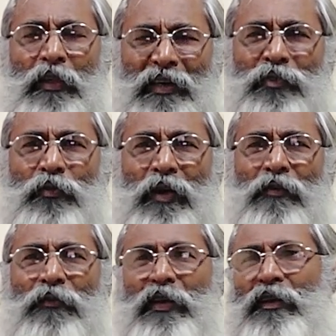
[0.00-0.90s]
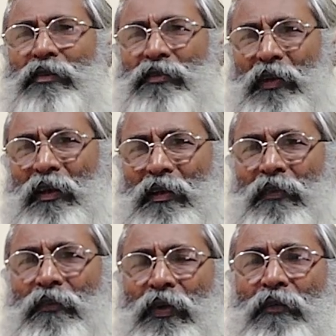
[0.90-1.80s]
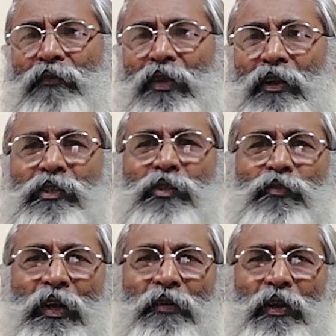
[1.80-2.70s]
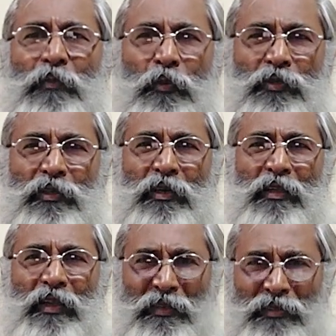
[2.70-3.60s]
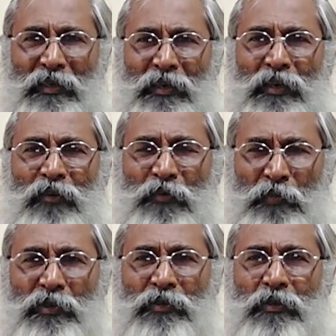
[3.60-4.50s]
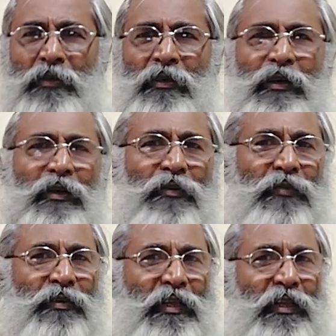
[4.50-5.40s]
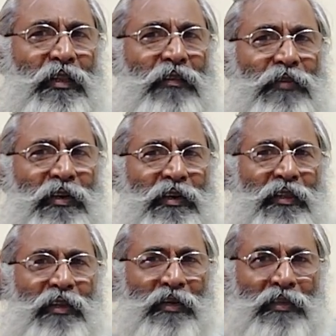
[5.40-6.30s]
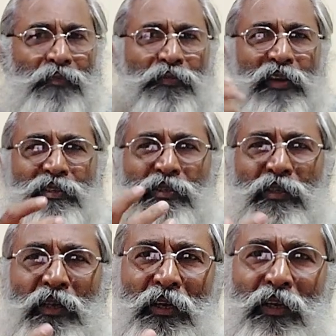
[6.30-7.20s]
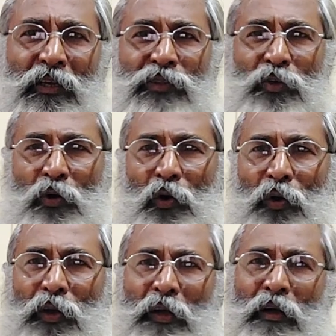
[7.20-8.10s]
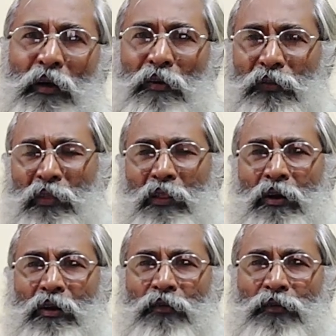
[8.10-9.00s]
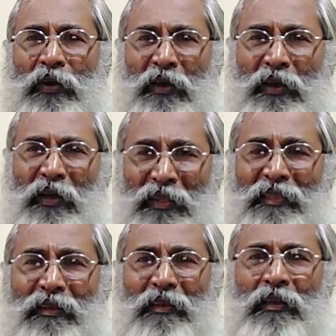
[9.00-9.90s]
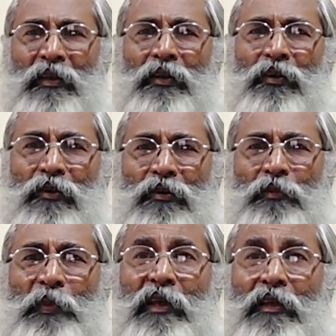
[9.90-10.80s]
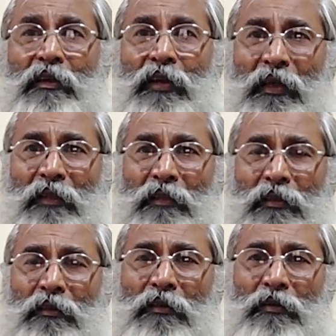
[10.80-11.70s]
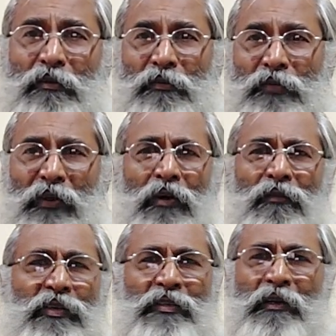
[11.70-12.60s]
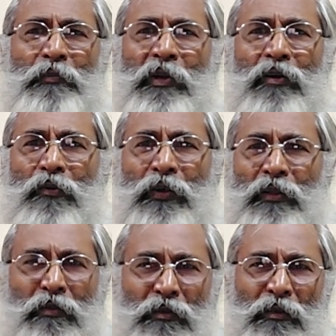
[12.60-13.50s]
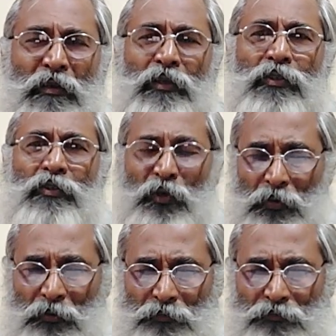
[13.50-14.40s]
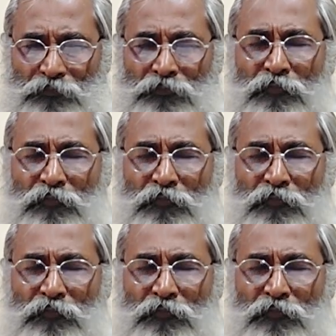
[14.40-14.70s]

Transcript: That's when we say, when Venus is very well posited in the ascendant of a person, we tell that the face is glowing with lot of health, you know, pink in health. We always tell pink of health. So,